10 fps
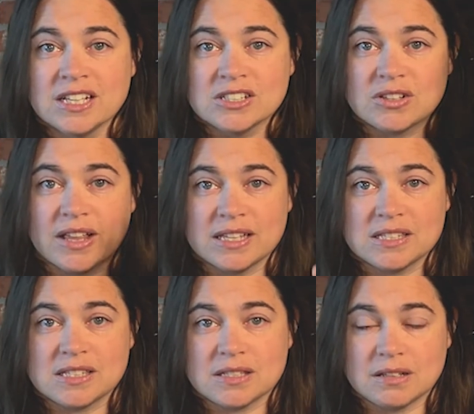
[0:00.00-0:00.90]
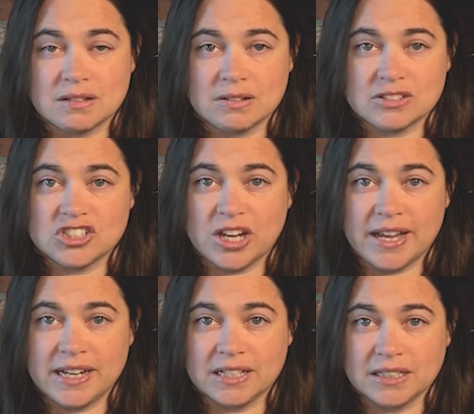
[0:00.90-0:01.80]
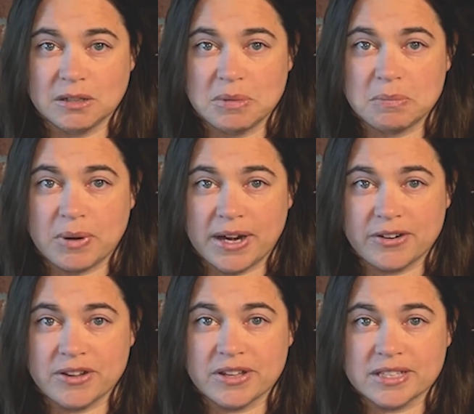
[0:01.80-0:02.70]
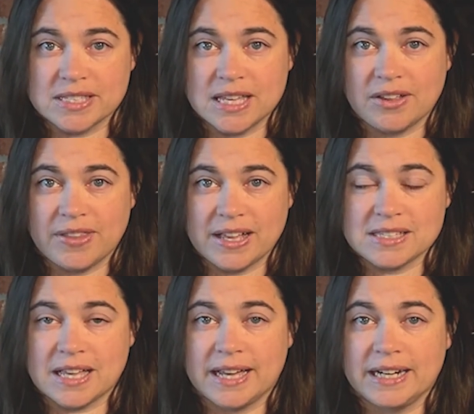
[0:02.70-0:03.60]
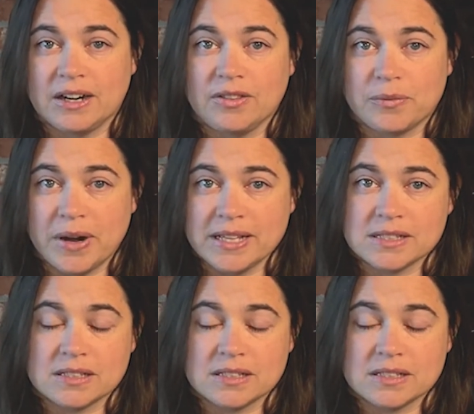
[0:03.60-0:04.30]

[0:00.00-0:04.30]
so that's shining a little bit brighter, you can see on that side, and on the right